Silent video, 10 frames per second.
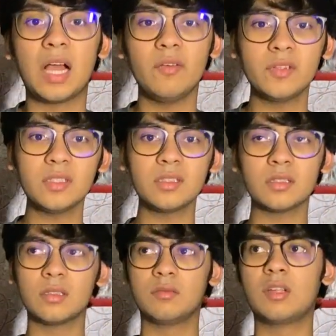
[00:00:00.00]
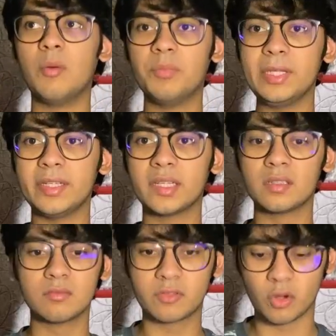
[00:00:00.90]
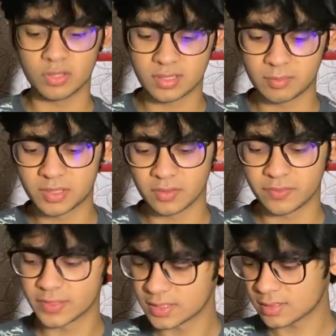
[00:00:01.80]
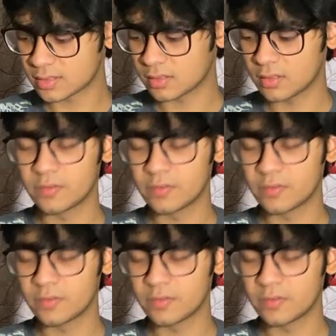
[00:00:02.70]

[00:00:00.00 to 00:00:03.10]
After completing Concepts of Physics,